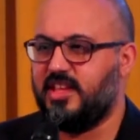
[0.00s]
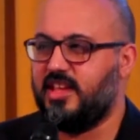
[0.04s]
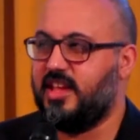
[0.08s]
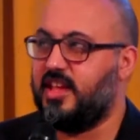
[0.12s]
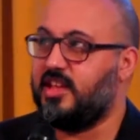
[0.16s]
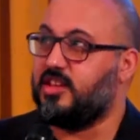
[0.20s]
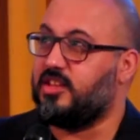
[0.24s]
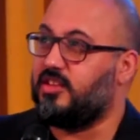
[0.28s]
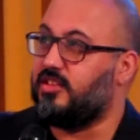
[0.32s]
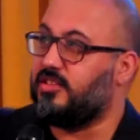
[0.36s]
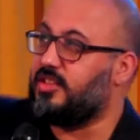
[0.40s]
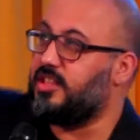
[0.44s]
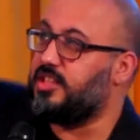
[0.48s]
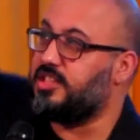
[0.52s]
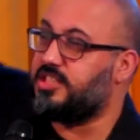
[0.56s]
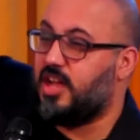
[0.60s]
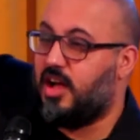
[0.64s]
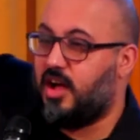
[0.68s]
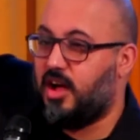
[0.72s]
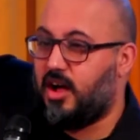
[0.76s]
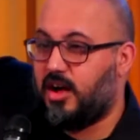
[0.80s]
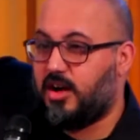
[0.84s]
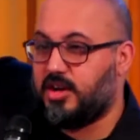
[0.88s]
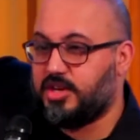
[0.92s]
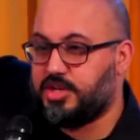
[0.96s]
And you got these
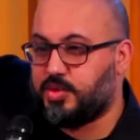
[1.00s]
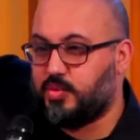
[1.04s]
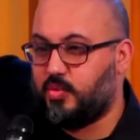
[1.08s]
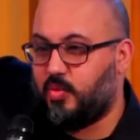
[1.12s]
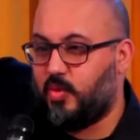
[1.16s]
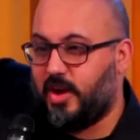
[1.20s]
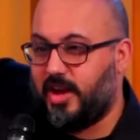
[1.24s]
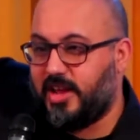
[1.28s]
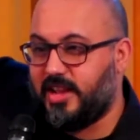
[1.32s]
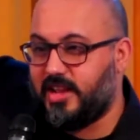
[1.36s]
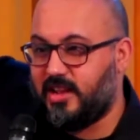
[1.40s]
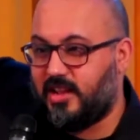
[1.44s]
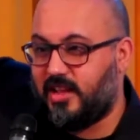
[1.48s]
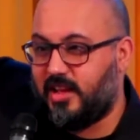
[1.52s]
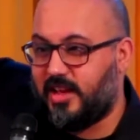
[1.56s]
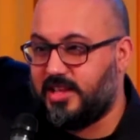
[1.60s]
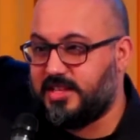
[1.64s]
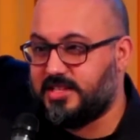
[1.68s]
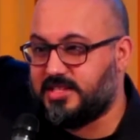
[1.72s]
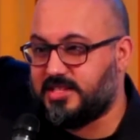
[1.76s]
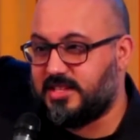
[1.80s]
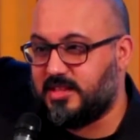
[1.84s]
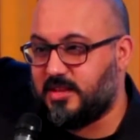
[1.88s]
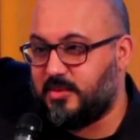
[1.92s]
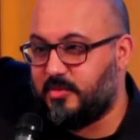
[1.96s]
harsh white
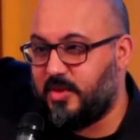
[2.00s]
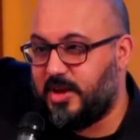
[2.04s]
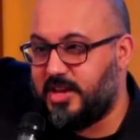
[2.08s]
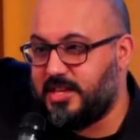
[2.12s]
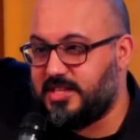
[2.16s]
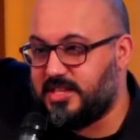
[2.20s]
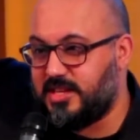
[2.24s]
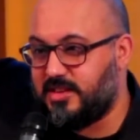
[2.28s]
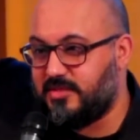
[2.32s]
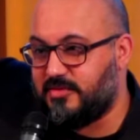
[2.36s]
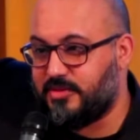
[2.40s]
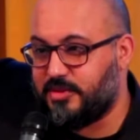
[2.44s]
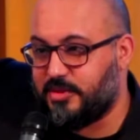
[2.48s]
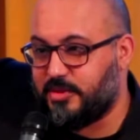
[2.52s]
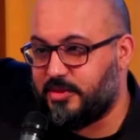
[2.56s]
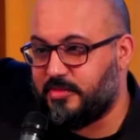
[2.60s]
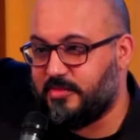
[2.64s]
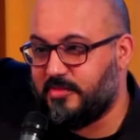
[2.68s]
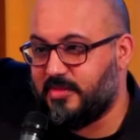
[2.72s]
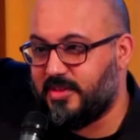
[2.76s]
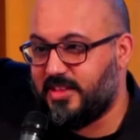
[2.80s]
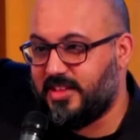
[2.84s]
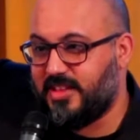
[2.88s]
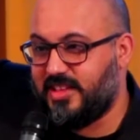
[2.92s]
lights in the waiting room.